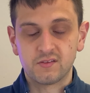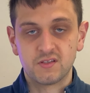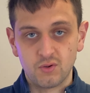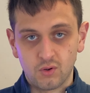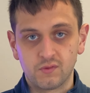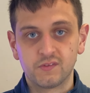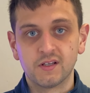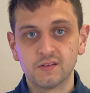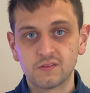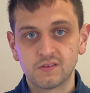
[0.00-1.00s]
to your
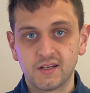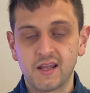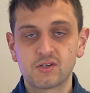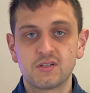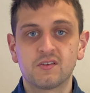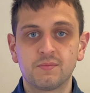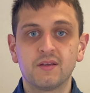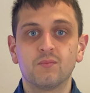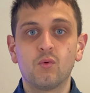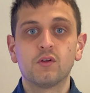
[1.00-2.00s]
results and actually
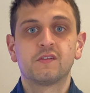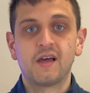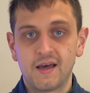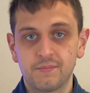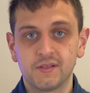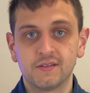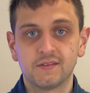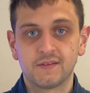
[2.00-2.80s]
explain what's happened.